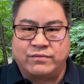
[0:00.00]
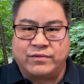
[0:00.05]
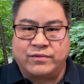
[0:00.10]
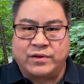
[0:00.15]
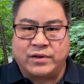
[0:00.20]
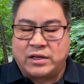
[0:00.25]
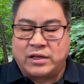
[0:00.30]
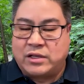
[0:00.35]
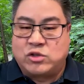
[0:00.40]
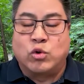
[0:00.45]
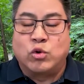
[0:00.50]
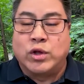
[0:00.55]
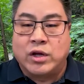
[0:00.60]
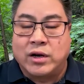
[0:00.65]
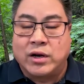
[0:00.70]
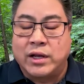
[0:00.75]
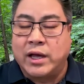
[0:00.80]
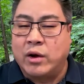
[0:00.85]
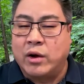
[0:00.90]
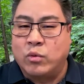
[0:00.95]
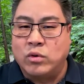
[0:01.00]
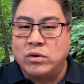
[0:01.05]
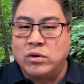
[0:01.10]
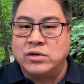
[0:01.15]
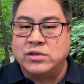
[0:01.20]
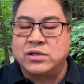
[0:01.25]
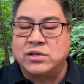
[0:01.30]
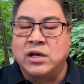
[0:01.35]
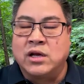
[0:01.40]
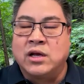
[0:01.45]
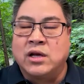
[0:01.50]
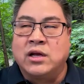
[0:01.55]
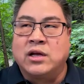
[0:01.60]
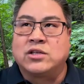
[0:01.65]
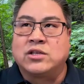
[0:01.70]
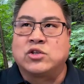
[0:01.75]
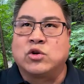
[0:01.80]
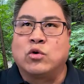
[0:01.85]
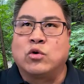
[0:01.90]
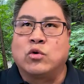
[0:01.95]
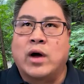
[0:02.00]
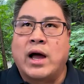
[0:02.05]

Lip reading: It's only going to get worse. So,